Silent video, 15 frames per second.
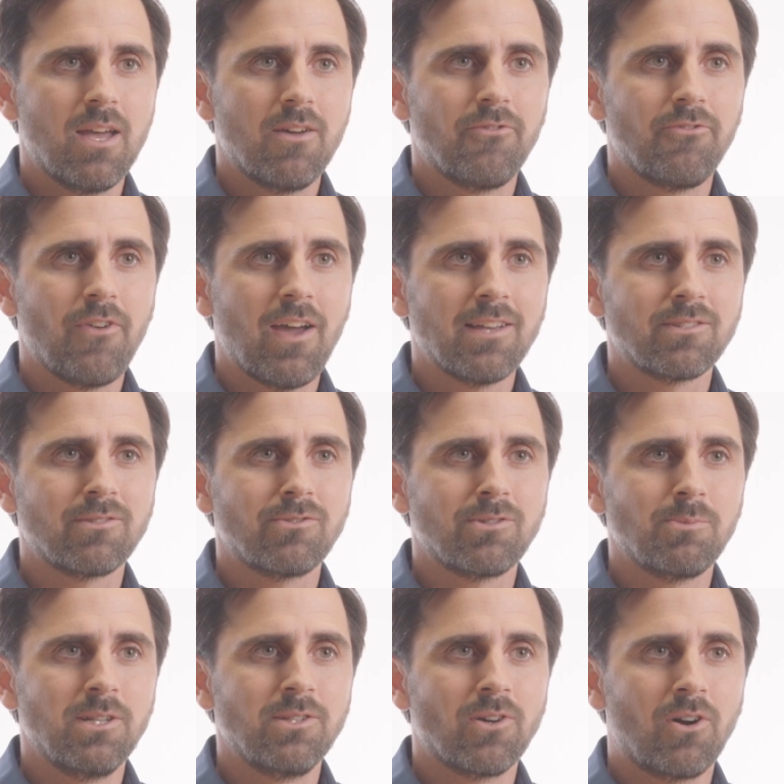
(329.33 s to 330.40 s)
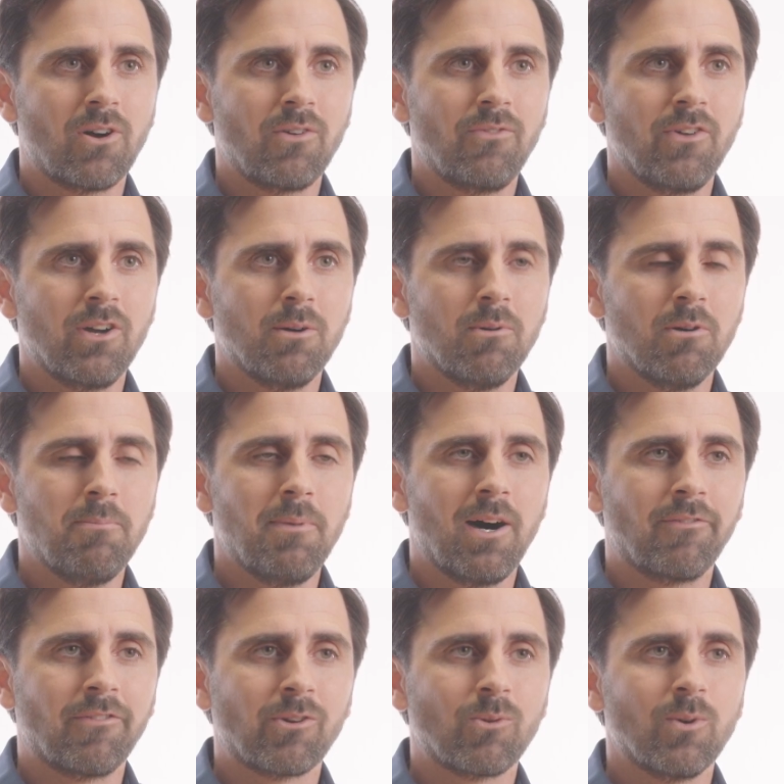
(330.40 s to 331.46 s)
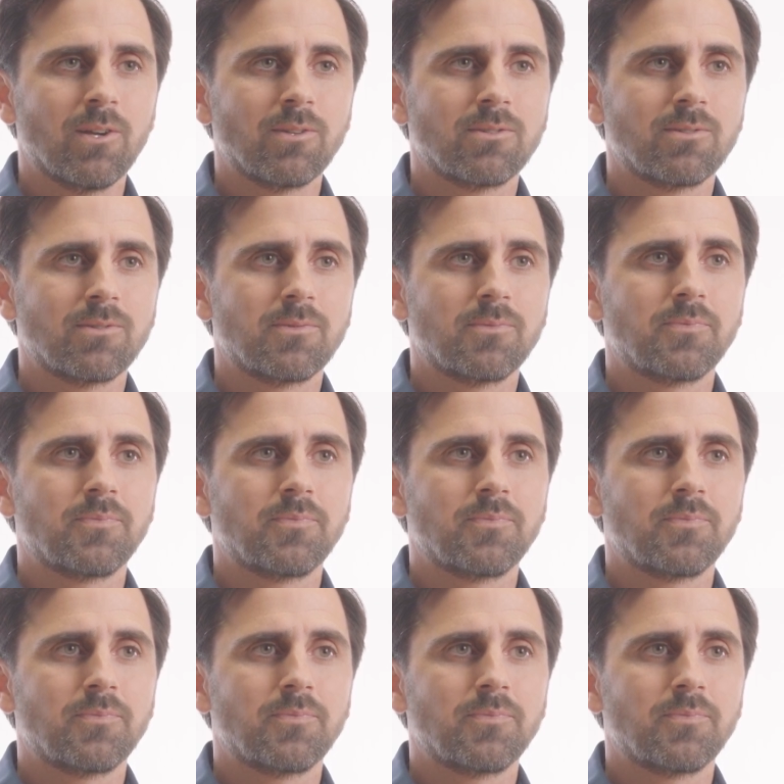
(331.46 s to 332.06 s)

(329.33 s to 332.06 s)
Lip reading: Faster speeds are available upon request.